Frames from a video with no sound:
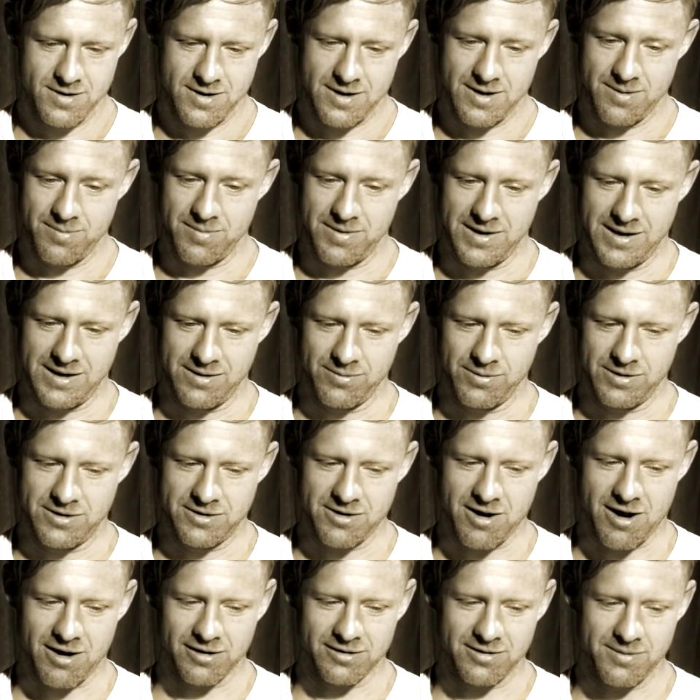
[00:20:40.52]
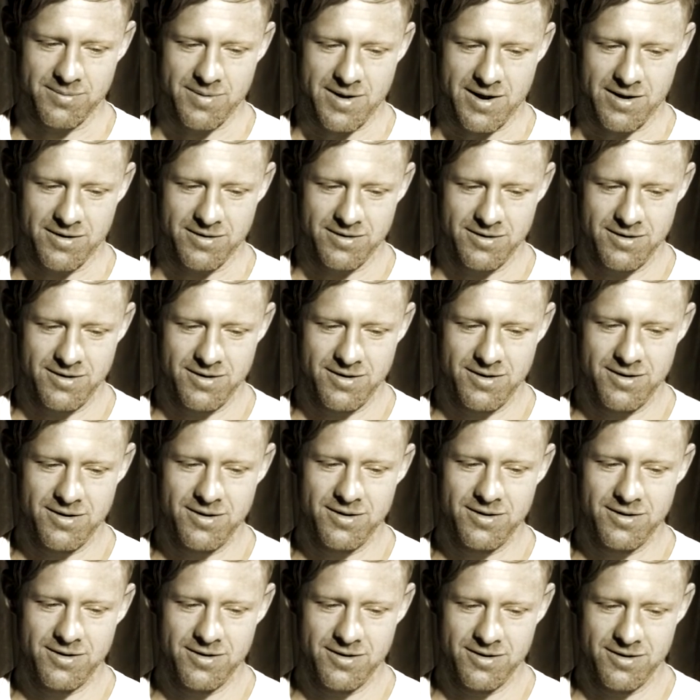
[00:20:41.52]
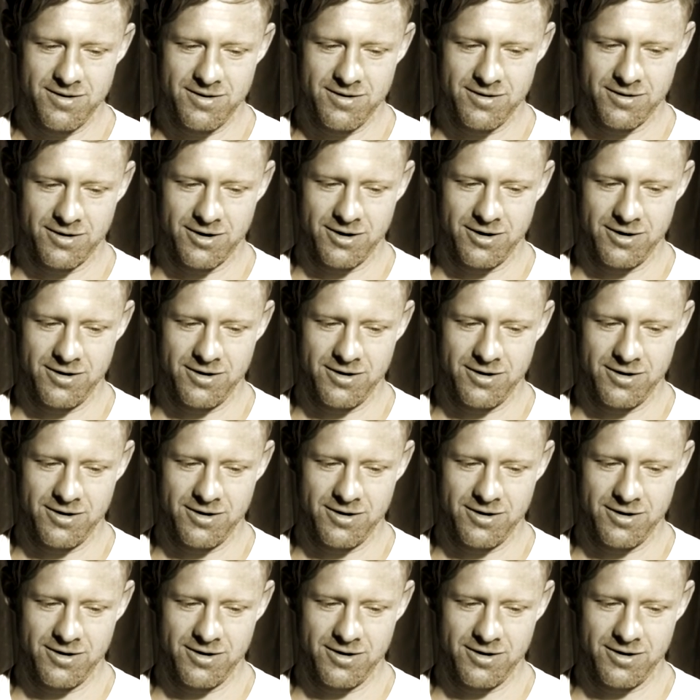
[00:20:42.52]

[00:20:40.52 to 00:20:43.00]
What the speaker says: I mean, we talked about the